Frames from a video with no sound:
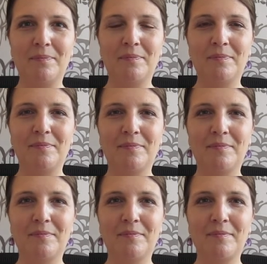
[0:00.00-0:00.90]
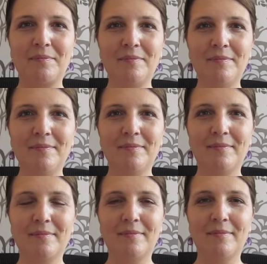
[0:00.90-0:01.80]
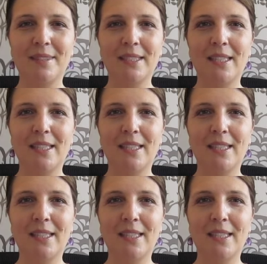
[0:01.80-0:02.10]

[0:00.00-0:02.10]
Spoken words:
Nothing is said.